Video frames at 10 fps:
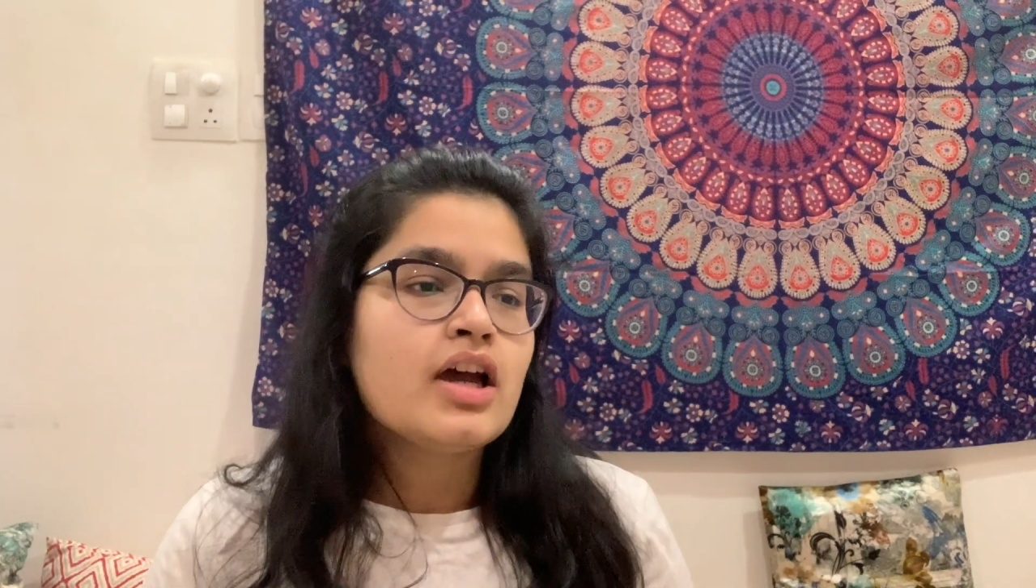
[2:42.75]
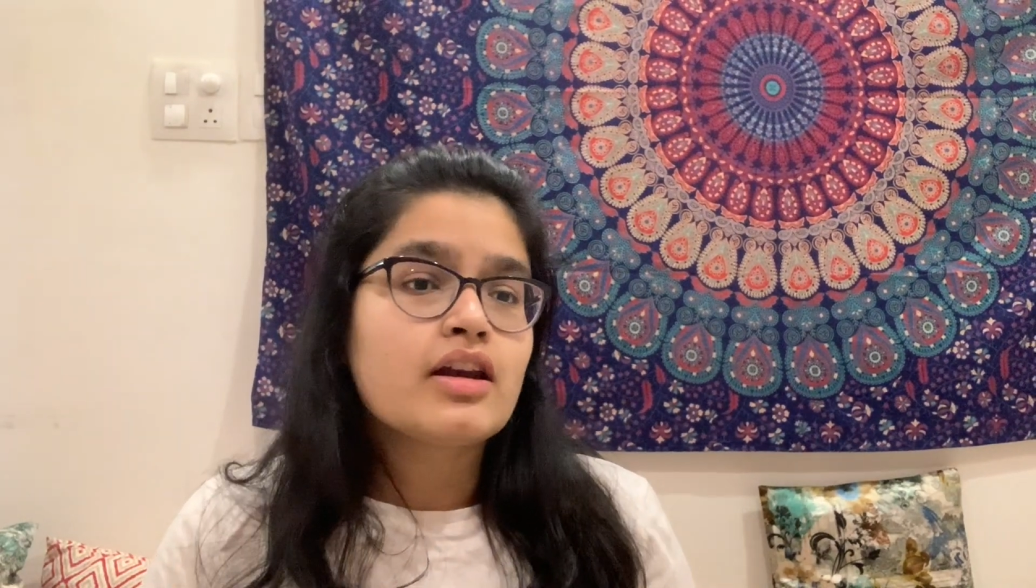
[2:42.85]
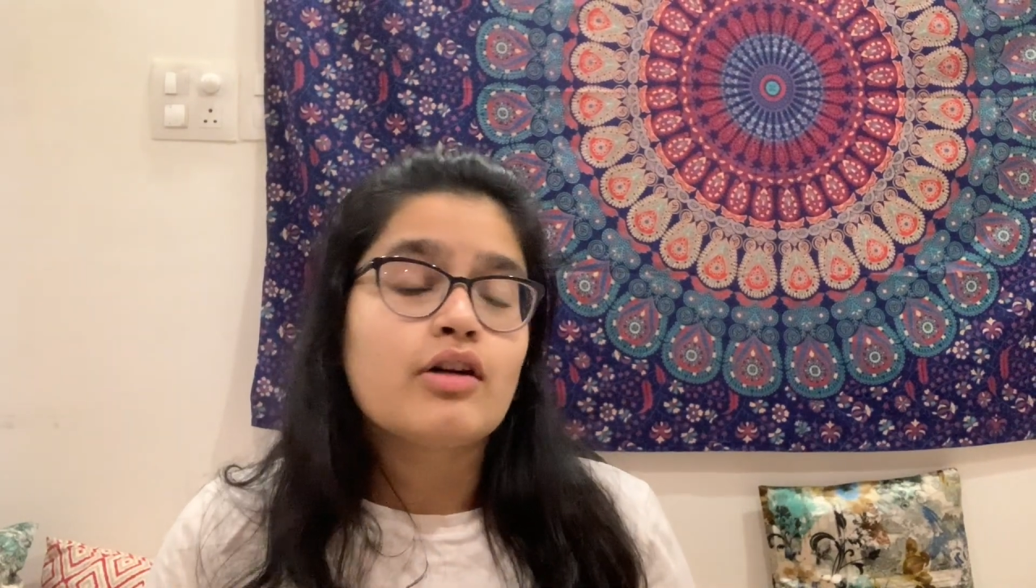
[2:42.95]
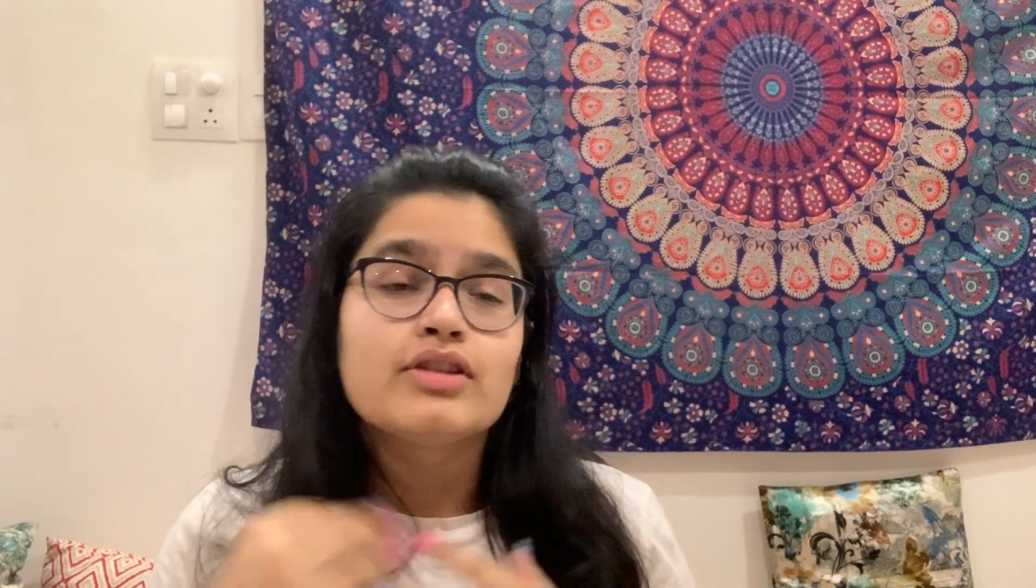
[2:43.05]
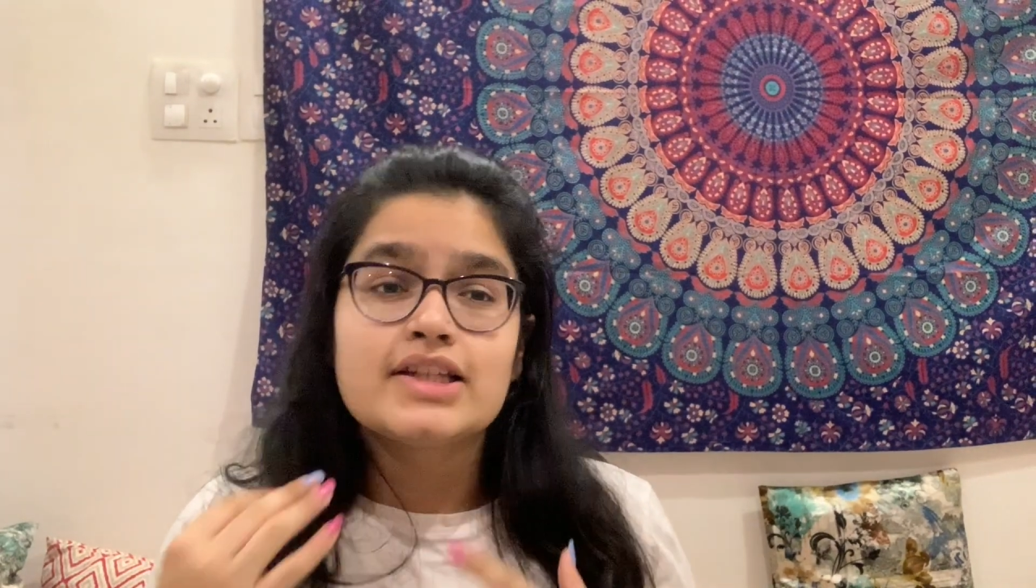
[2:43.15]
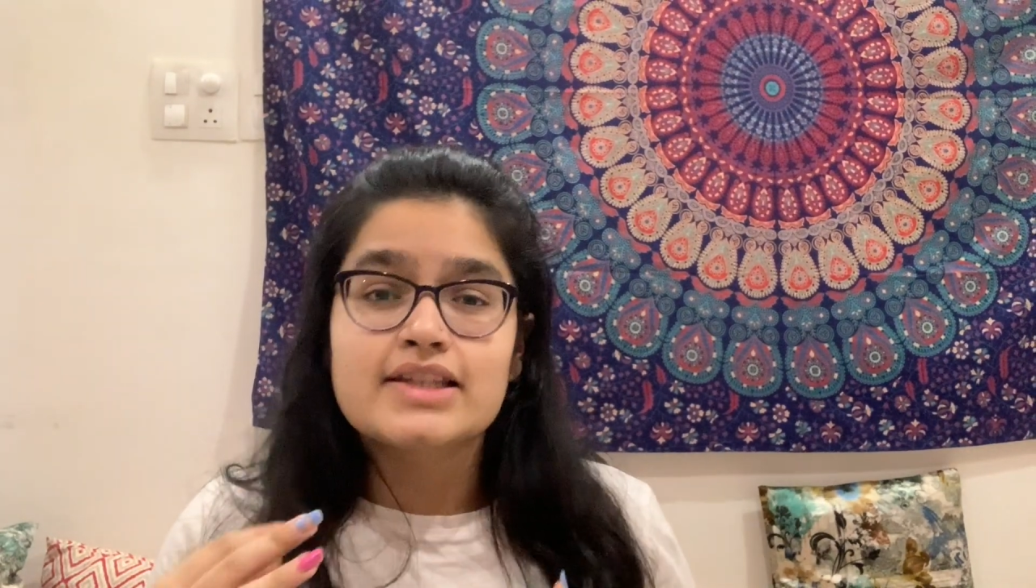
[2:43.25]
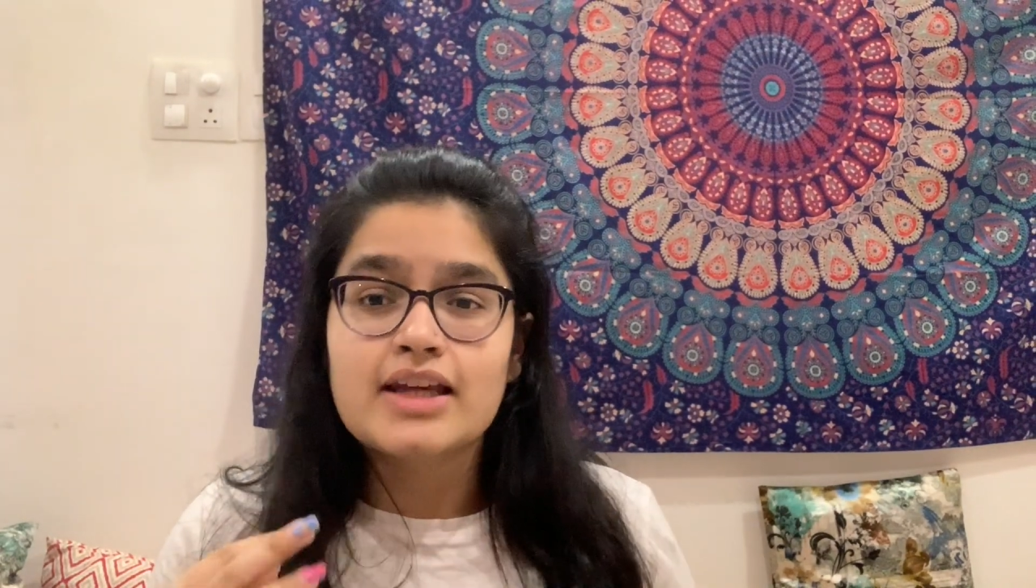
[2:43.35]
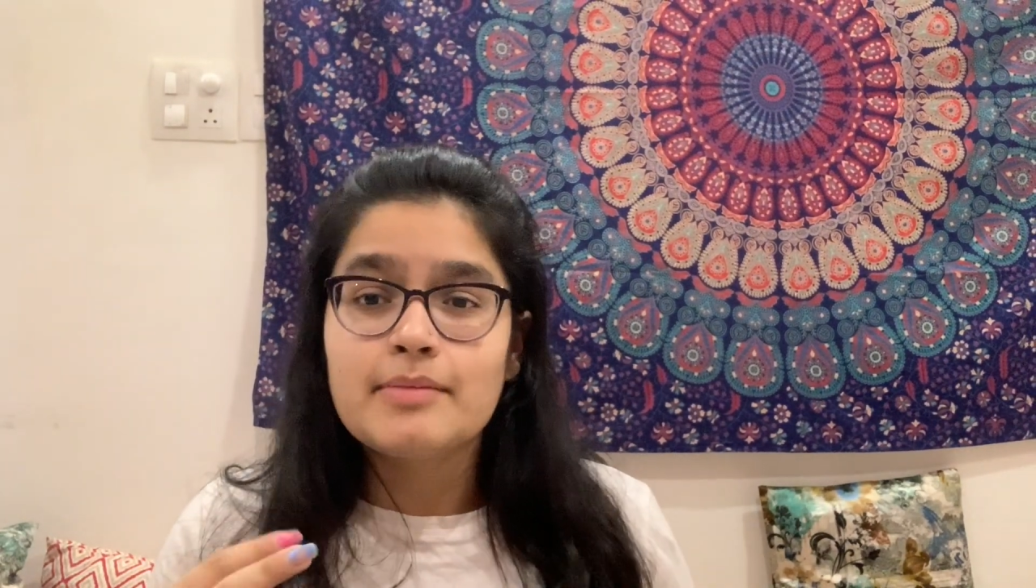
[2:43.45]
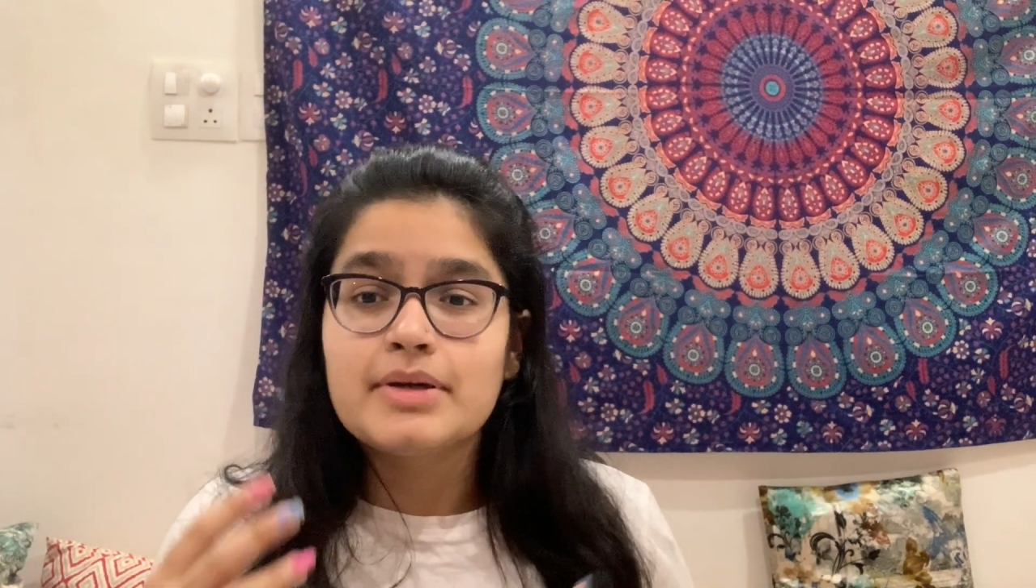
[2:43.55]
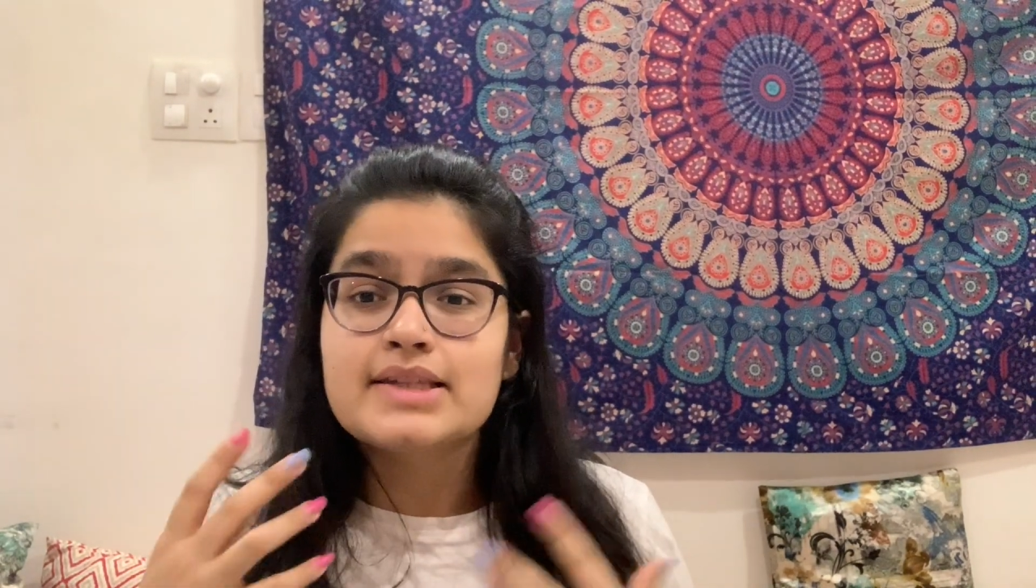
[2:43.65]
Now this step is